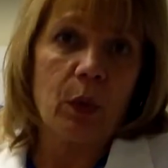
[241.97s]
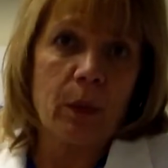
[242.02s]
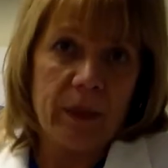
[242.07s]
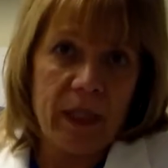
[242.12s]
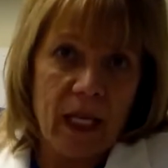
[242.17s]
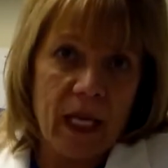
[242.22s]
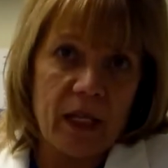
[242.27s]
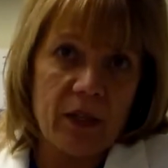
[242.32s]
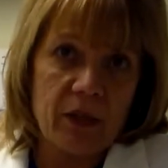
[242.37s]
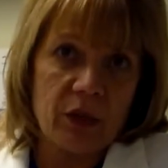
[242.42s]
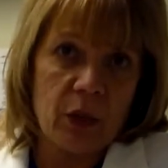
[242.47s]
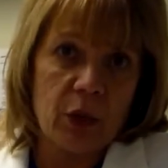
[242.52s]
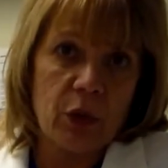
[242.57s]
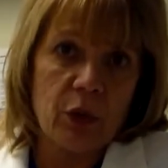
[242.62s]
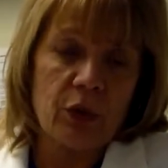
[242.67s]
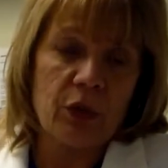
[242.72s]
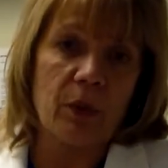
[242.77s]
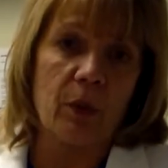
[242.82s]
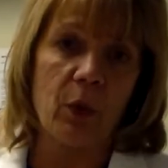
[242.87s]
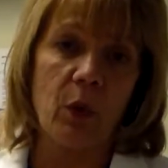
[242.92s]
We'll be asking
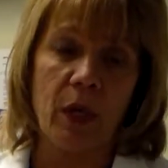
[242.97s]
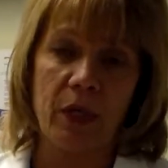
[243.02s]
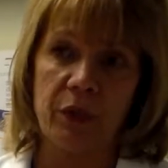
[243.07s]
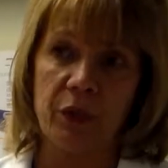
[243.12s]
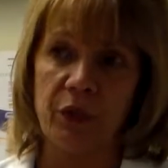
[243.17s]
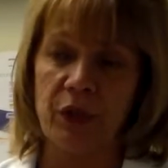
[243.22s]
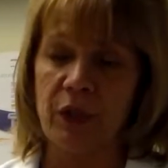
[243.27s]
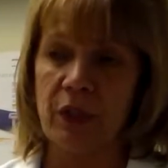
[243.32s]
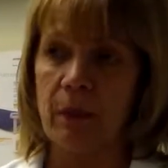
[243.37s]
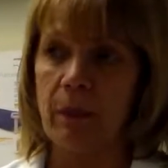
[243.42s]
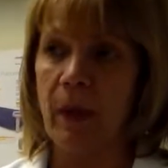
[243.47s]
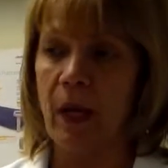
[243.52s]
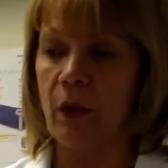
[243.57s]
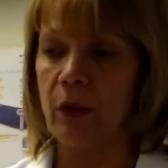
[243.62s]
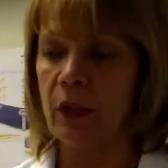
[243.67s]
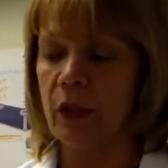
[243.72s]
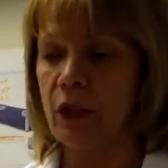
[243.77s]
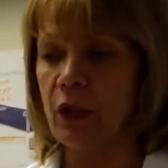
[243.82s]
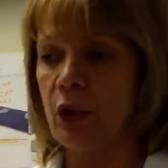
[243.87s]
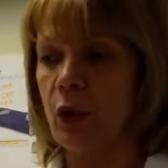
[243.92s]
you some questions
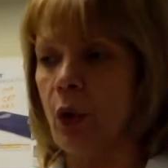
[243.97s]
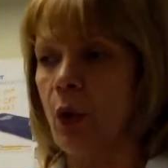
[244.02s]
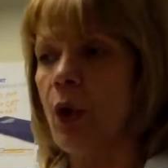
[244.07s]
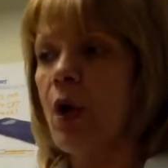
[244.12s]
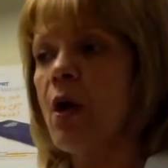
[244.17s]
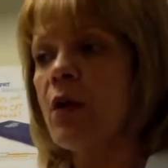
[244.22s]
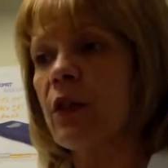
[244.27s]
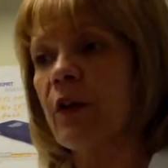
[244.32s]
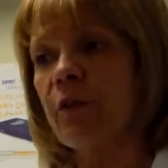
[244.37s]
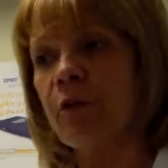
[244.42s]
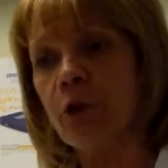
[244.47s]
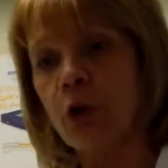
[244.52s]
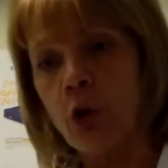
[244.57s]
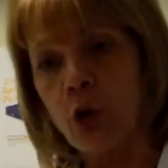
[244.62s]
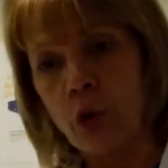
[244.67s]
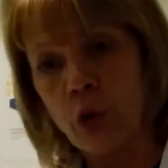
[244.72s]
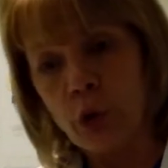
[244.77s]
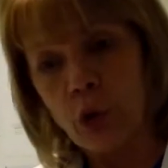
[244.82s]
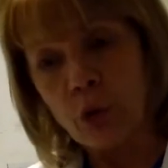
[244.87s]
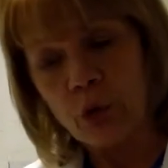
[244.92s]
about it. So the
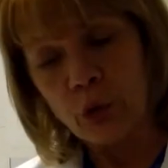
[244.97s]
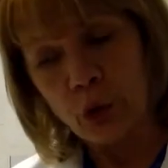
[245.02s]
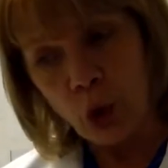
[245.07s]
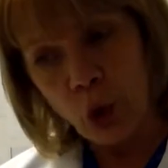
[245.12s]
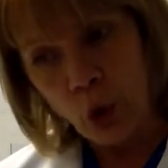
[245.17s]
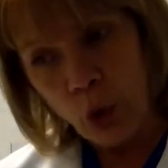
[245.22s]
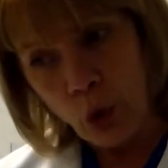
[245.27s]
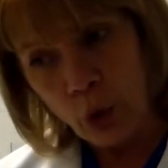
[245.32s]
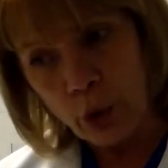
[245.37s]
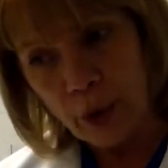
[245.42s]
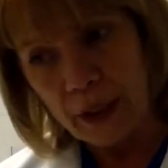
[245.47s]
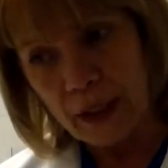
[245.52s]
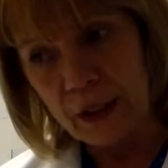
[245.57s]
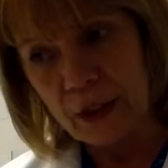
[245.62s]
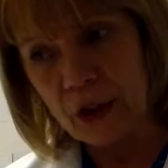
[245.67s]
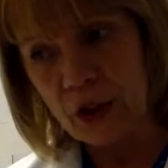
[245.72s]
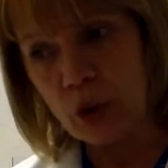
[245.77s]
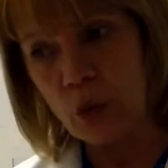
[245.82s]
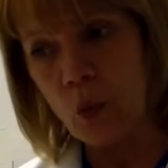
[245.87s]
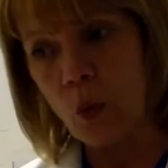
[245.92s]

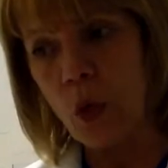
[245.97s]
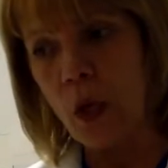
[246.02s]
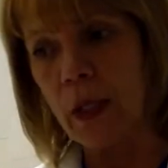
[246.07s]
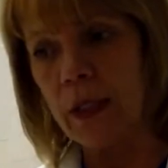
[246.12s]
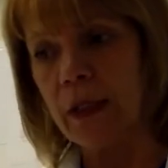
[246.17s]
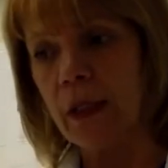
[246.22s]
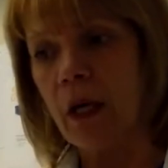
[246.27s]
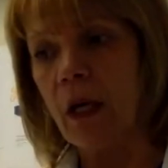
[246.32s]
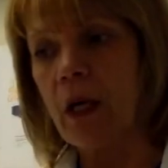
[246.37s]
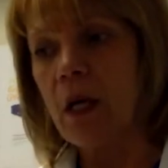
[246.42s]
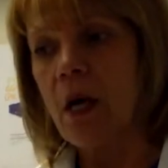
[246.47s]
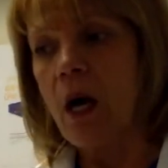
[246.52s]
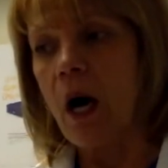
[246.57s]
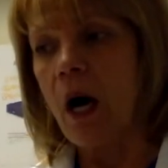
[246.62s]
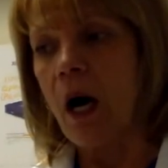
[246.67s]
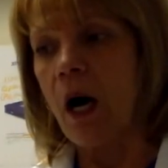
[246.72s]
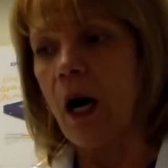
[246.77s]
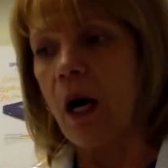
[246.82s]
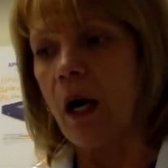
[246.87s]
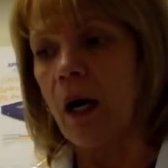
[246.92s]
flow-oriented one
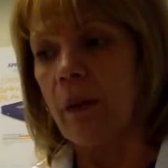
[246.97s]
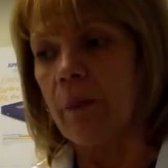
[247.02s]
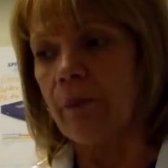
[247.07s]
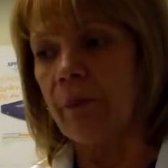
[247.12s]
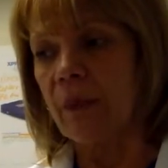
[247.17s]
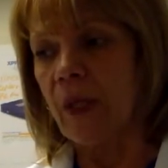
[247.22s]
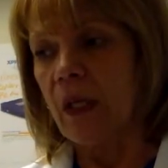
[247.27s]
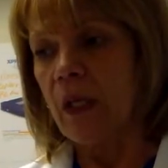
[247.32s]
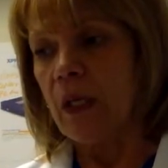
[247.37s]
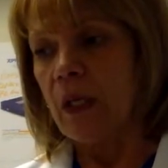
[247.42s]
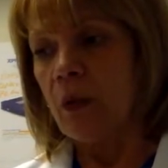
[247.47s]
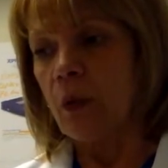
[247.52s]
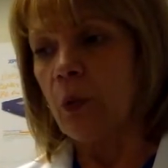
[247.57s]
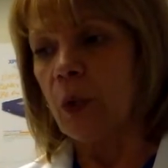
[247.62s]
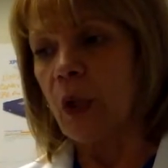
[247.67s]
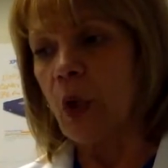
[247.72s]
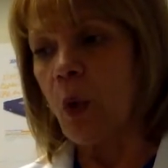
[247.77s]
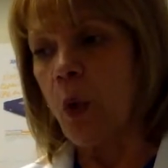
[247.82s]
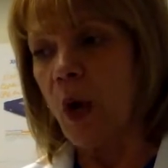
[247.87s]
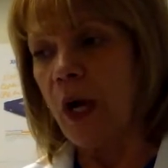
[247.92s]

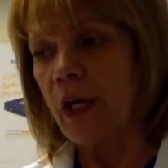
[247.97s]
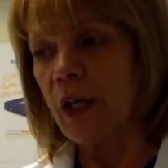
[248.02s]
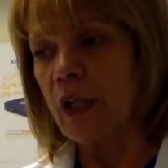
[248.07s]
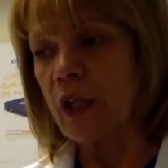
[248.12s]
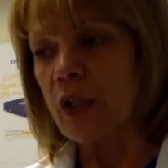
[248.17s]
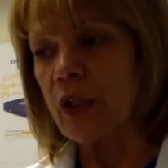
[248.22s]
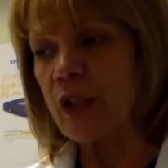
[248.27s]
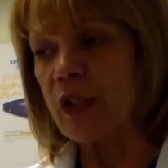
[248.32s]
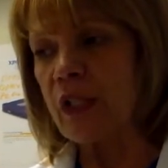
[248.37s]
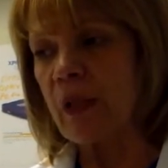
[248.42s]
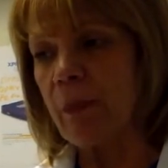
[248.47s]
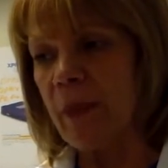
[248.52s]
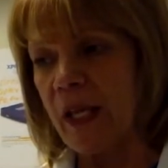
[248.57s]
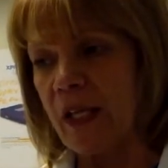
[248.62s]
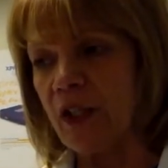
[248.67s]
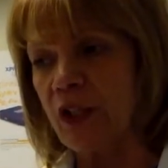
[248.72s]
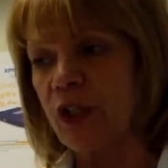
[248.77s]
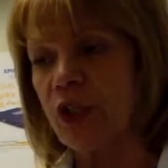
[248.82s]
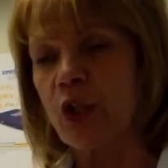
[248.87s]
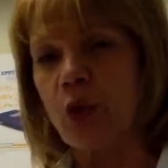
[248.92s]
requires the
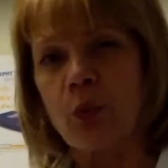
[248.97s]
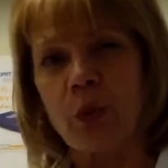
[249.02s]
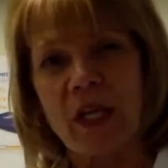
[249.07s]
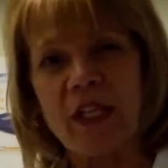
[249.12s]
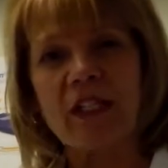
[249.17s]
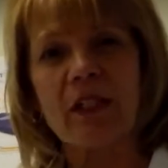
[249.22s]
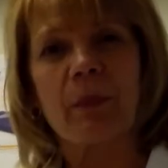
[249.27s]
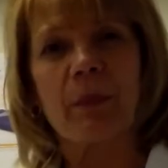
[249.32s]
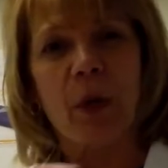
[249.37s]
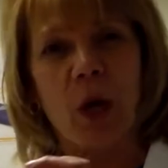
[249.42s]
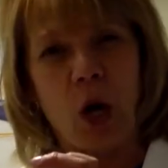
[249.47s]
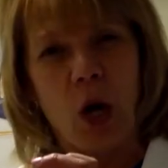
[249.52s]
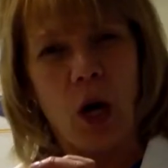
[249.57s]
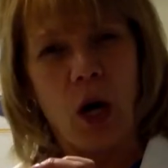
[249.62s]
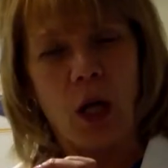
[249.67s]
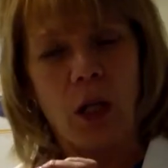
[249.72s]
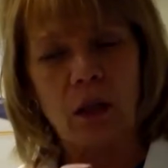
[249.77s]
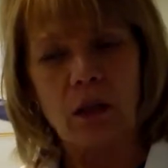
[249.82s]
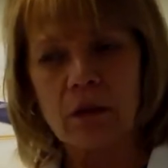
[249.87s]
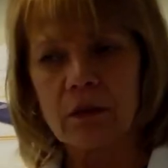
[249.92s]
patient to raise a
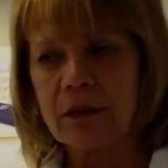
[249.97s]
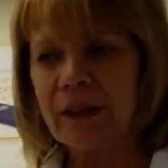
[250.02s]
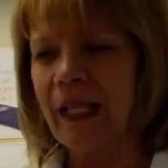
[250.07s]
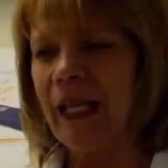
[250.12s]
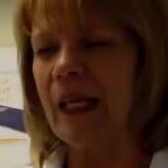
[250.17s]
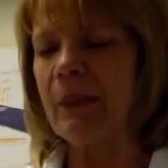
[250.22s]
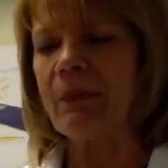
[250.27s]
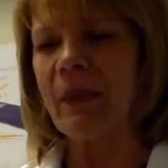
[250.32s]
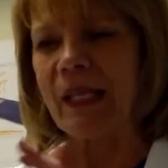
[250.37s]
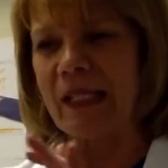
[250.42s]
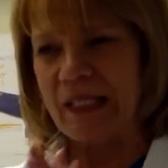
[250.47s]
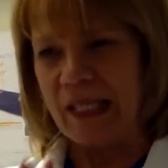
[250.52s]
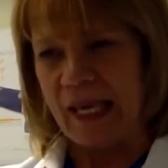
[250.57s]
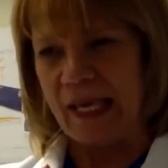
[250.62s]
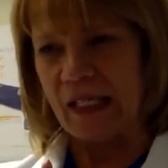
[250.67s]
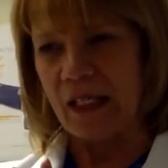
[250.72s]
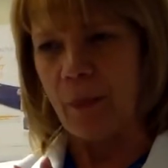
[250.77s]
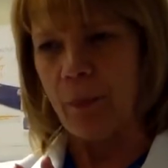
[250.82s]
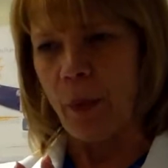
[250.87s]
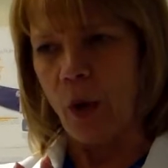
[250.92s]
ball and
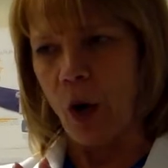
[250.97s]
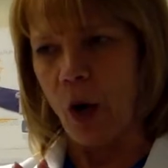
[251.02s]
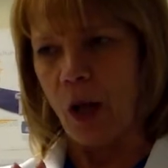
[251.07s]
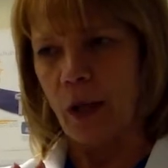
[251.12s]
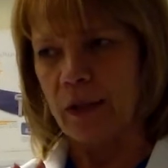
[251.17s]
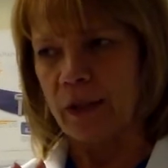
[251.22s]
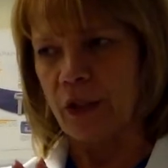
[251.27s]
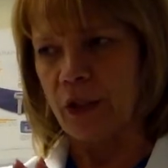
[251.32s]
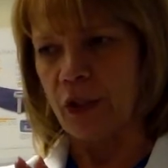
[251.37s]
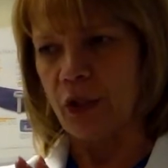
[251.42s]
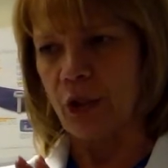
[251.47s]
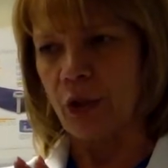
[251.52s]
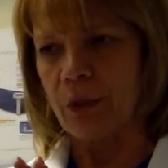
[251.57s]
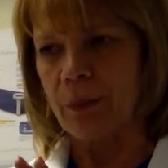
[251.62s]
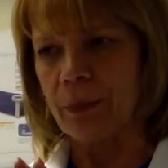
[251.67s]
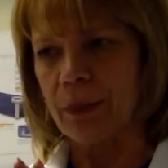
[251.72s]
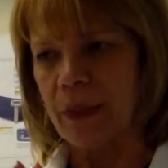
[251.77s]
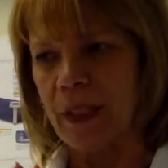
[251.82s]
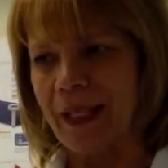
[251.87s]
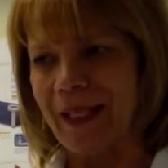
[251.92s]
maintain a ball in a
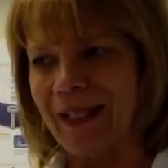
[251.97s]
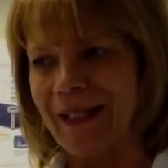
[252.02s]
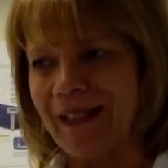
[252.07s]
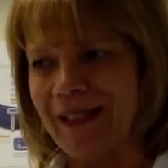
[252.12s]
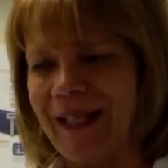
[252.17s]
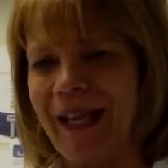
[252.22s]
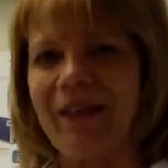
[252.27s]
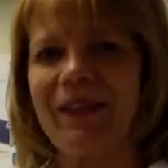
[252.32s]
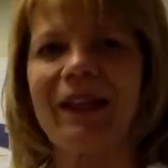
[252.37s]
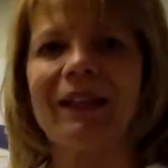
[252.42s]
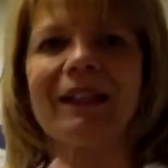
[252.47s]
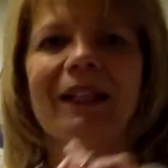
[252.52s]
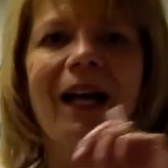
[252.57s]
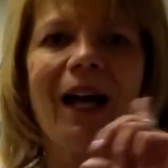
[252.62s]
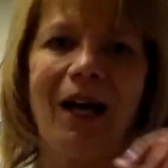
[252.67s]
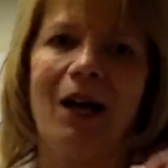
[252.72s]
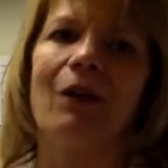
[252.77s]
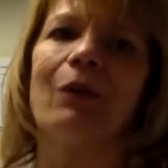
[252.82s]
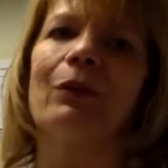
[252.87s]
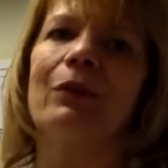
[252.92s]
certain place and then
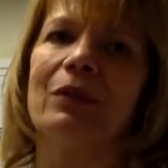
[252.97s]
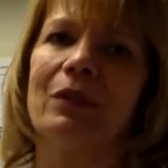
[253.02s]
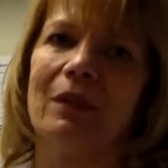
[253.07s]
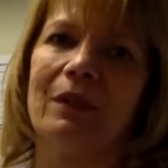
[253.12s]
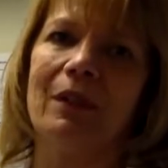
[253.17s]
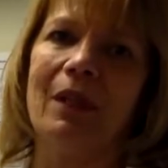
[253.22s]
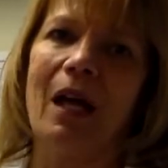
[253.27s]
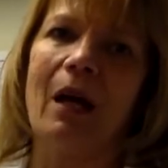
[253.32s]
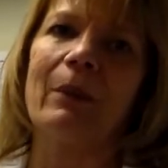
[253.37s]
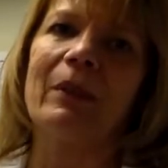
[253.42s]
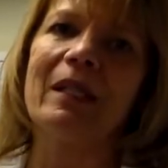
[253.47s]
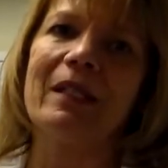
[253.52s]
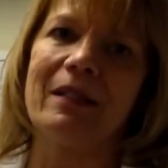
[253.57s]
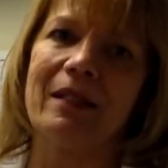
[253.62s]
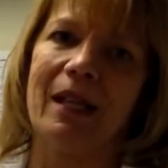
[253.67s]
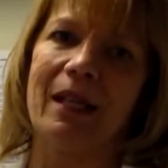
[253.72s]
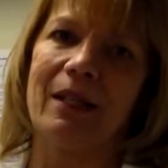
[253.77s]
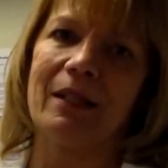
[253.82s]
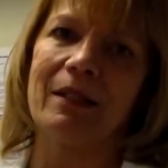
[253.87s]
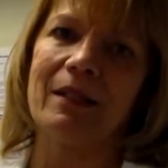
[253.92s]
count how many
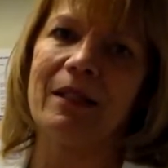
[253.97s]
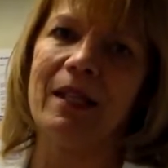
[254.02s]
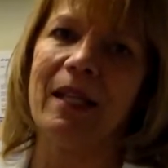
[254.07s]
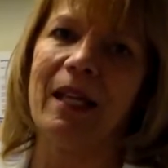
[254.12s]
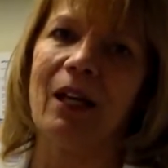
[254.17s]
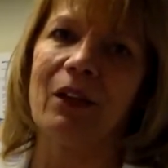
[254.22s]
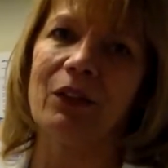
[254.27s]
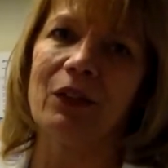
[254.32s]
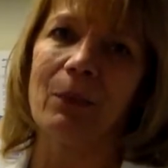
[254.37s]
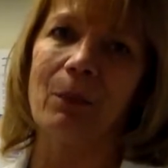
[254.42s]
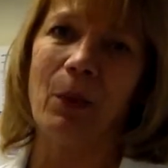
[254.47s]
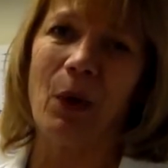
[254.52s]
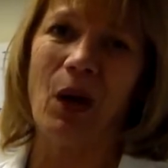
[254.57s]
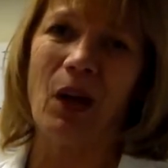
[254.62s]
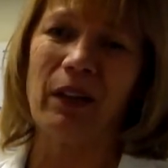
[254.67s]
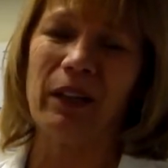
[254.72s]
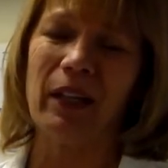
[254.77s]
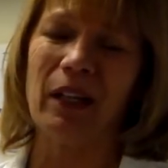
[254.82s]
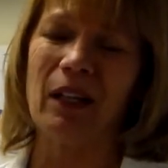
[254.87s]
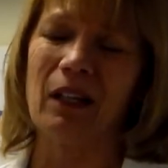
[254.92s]
seconds they held the
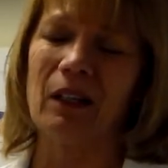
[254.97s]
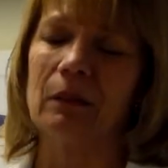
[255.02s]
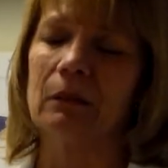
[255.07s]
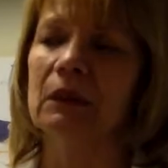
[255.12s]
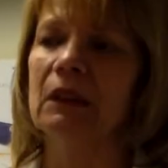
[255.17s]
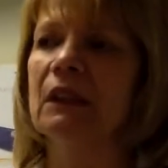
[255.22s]
ball there.